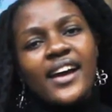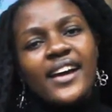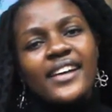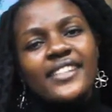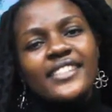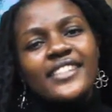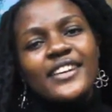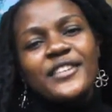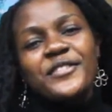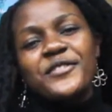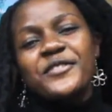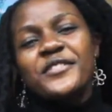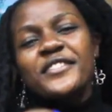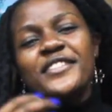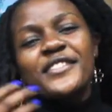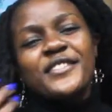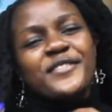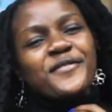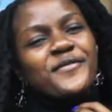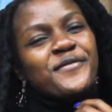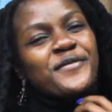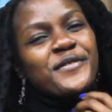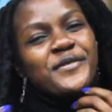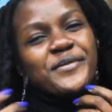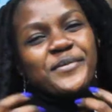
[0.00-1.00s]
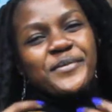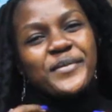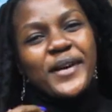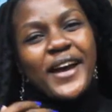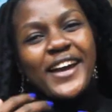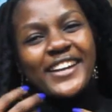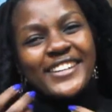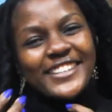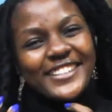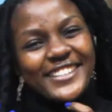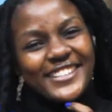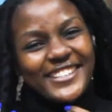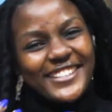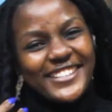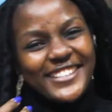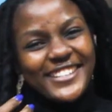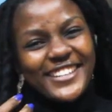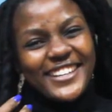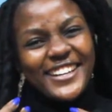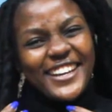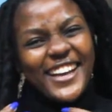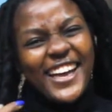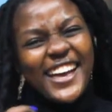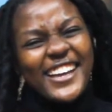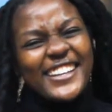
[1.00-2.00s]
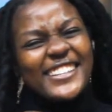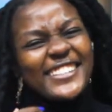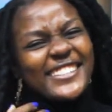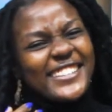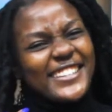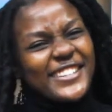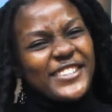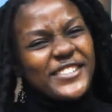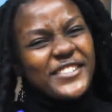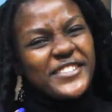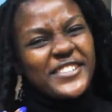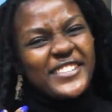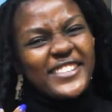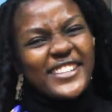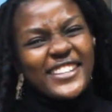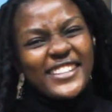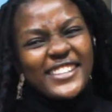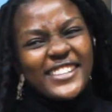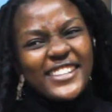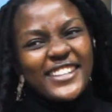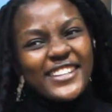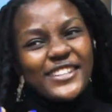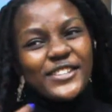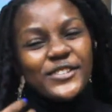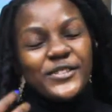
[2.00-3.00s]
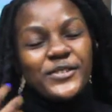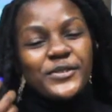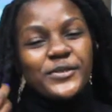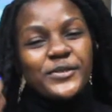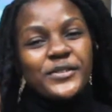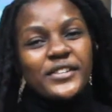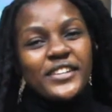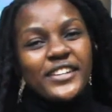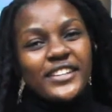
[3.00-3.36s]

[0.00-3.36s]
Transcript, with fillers: they're not given much attention that they should.